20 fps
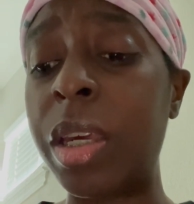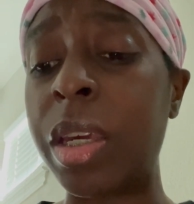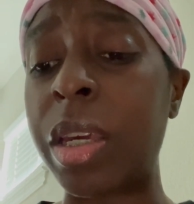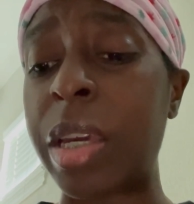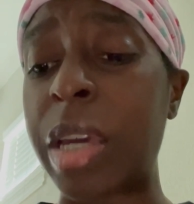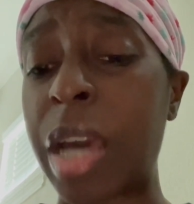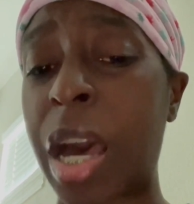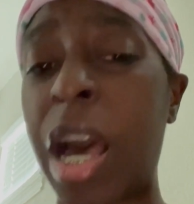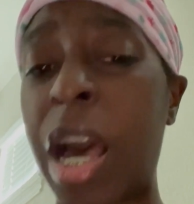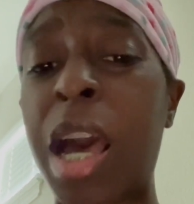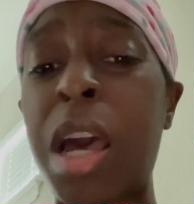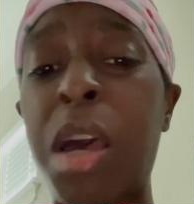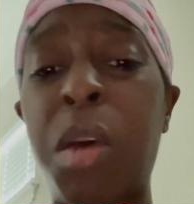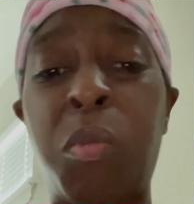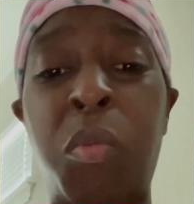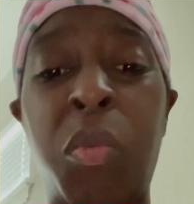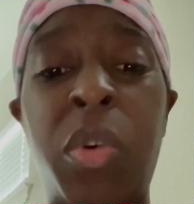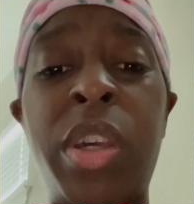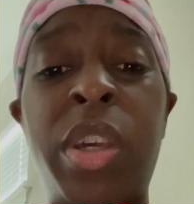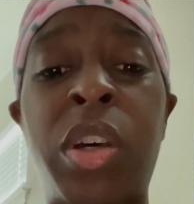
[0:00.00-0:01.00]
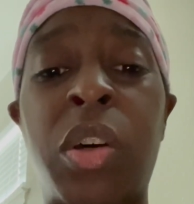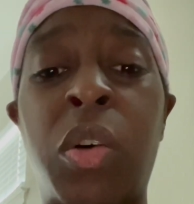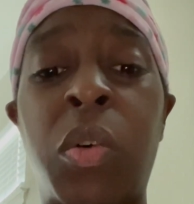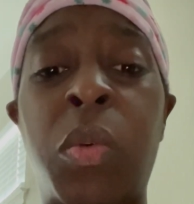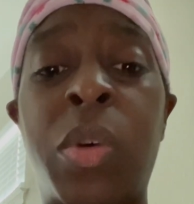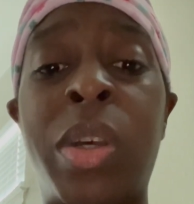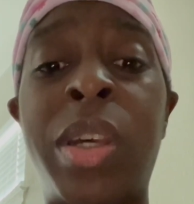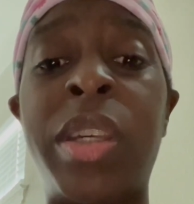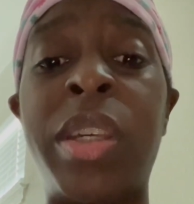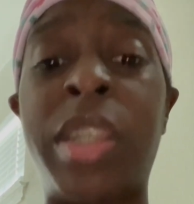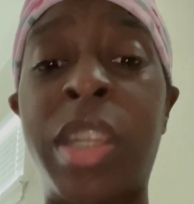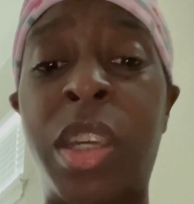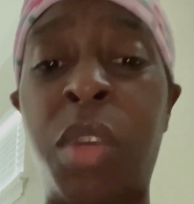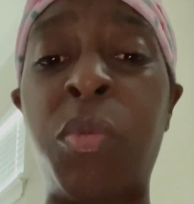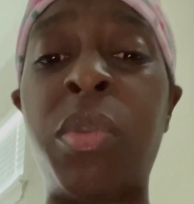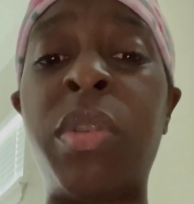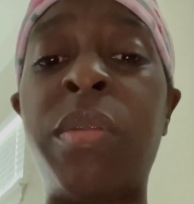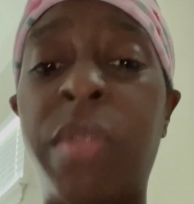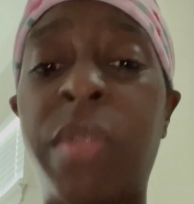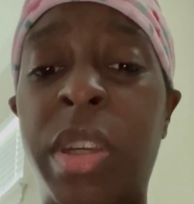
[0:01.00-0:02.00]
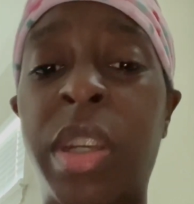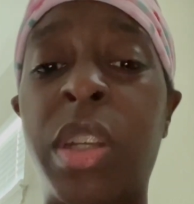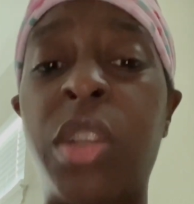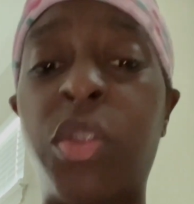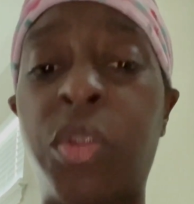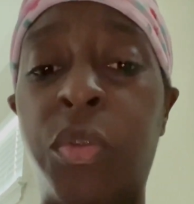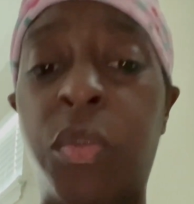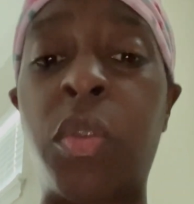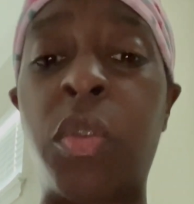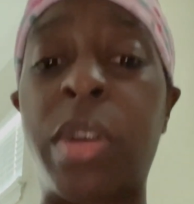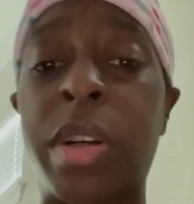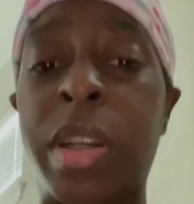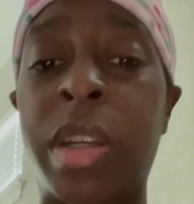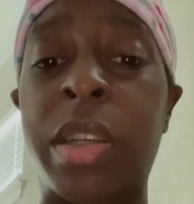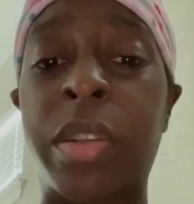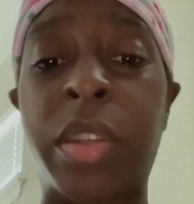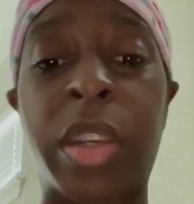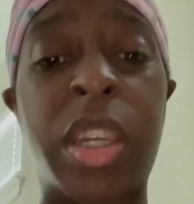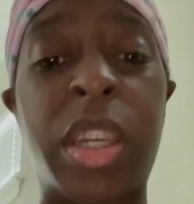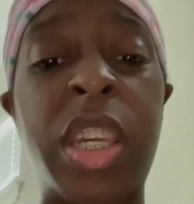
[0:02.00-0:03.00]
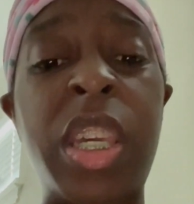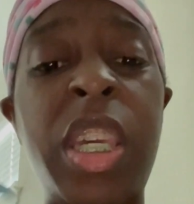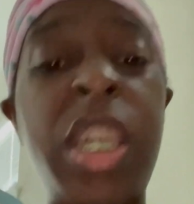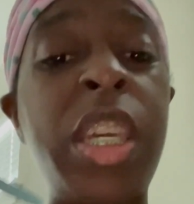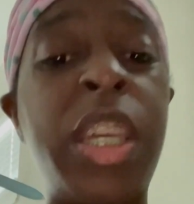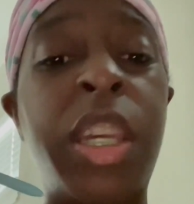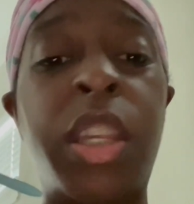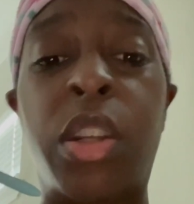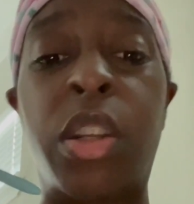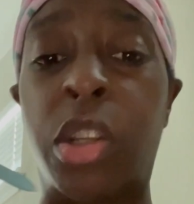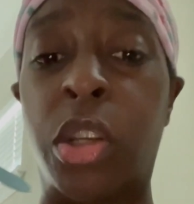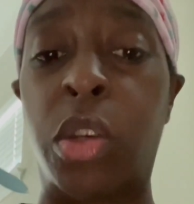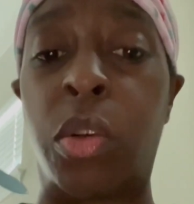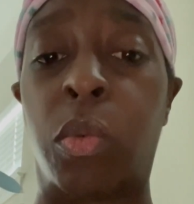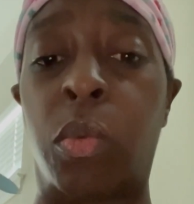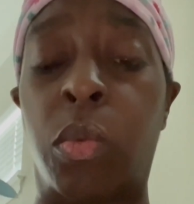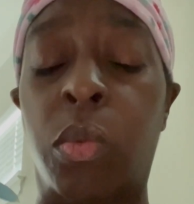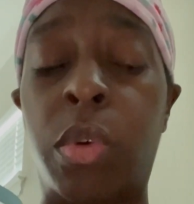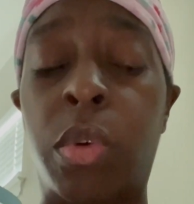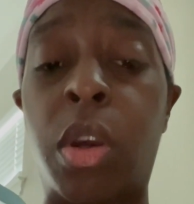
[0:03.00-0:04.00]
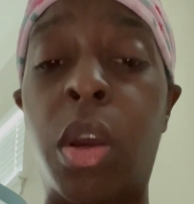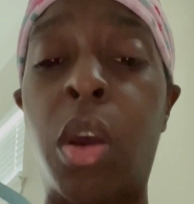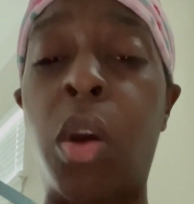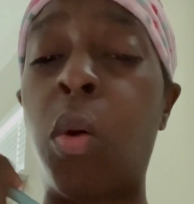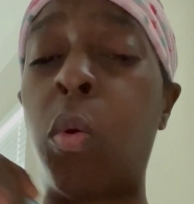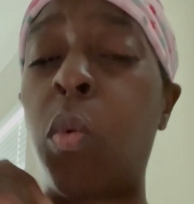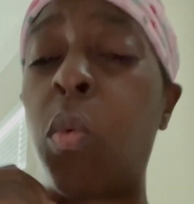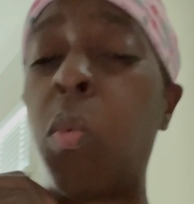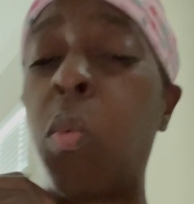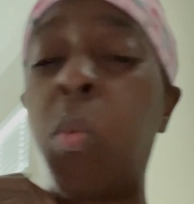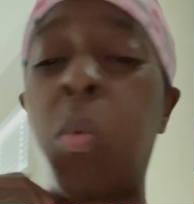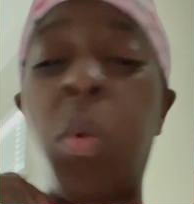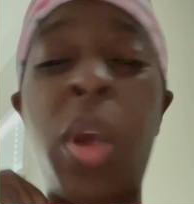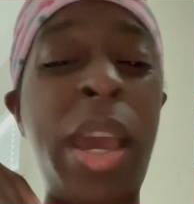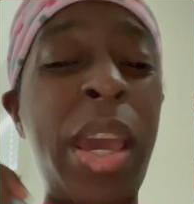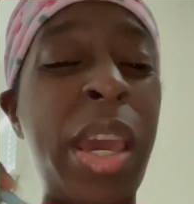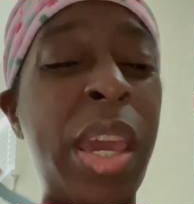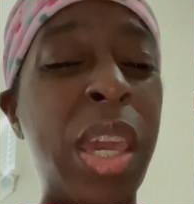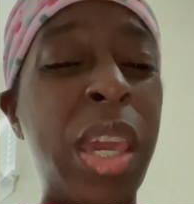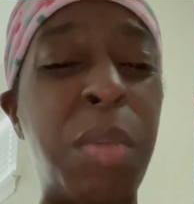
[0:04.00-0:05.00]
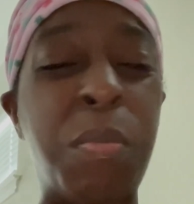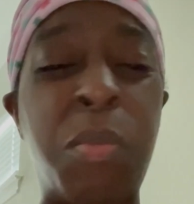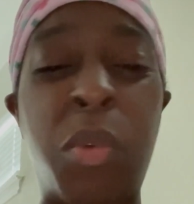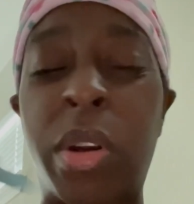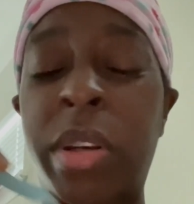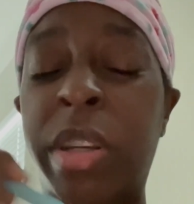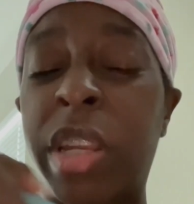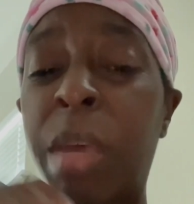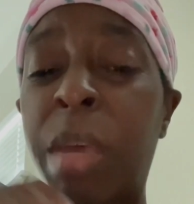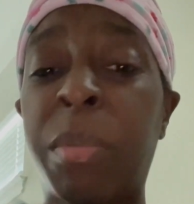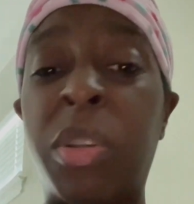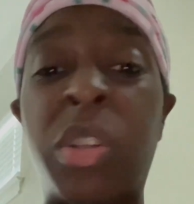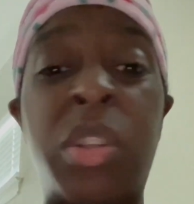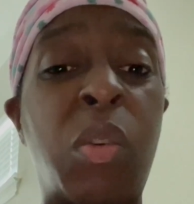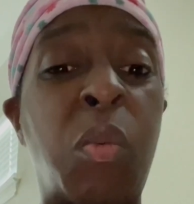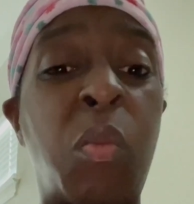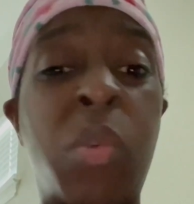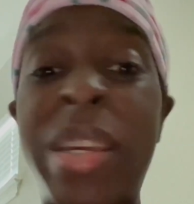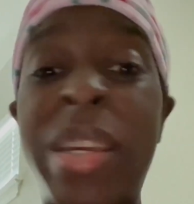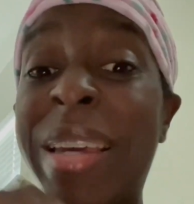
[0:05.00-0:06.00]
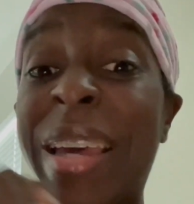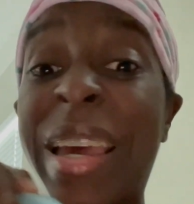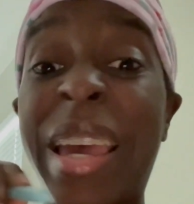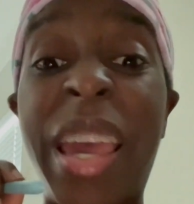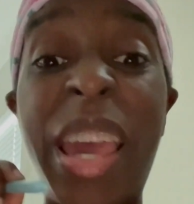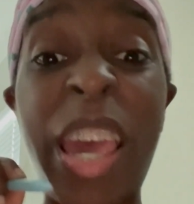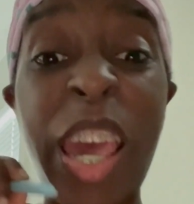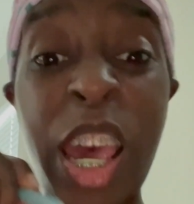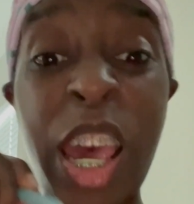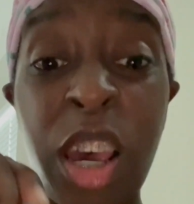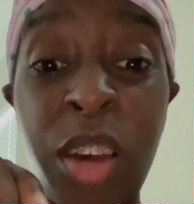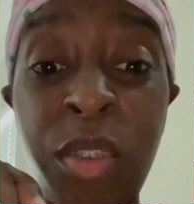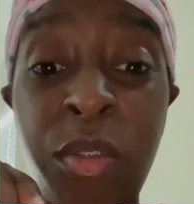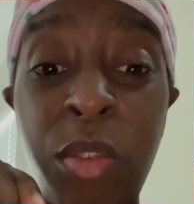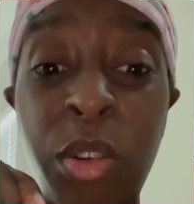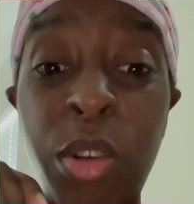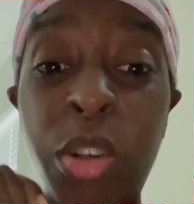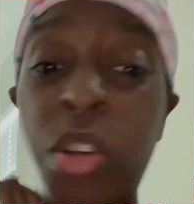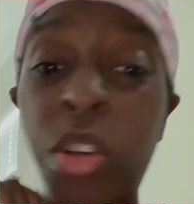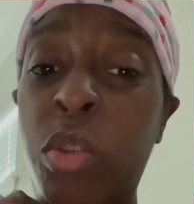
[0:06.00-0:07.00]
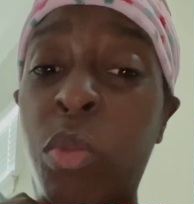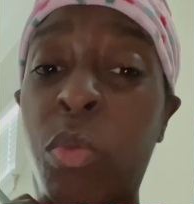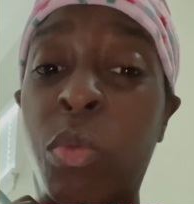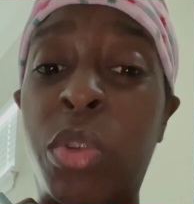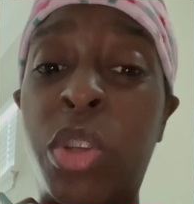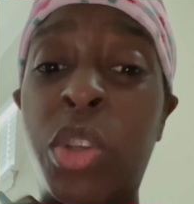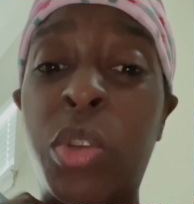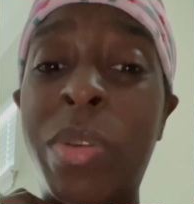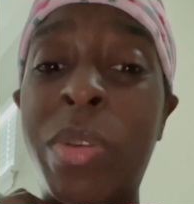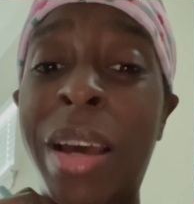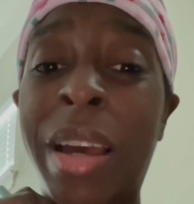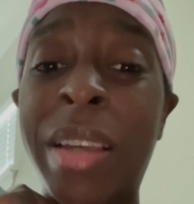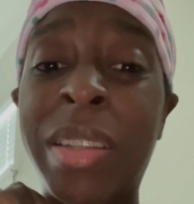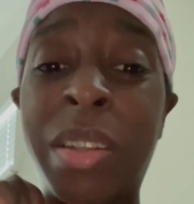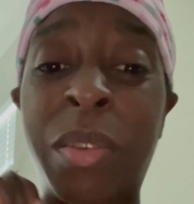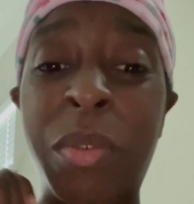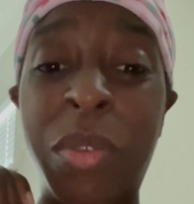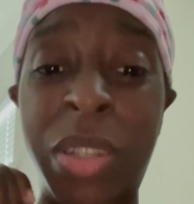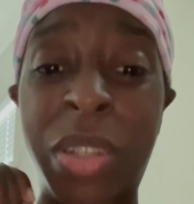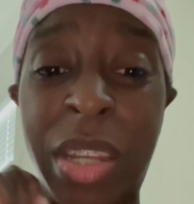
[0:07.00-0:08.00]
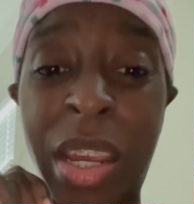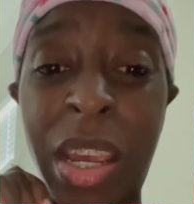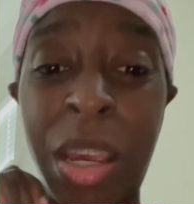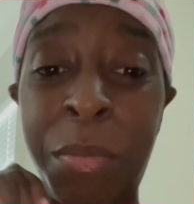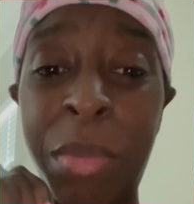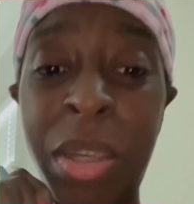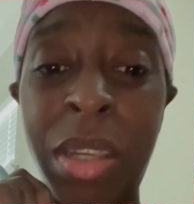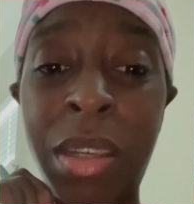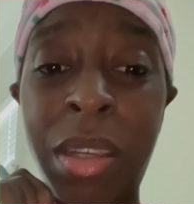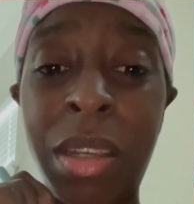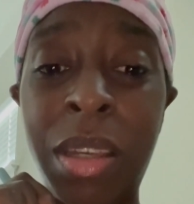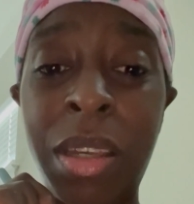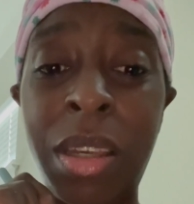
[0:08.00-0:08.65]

God will get revenge for us, and He can do way more damage than we could ever do. Do you guys understand me?